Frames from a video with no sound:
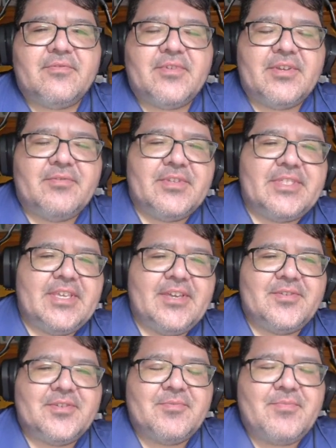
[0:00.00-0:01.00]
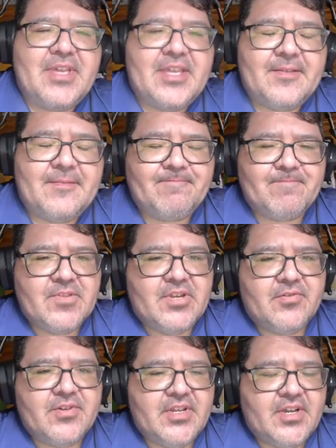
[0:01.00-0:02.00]
With the other debate
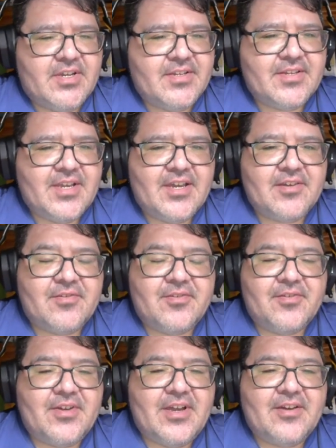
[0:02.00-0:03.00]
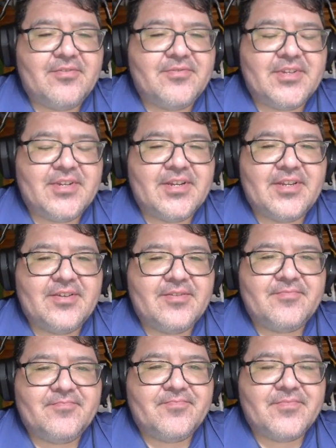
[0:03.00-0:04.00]
going on, I don't know how they're gonna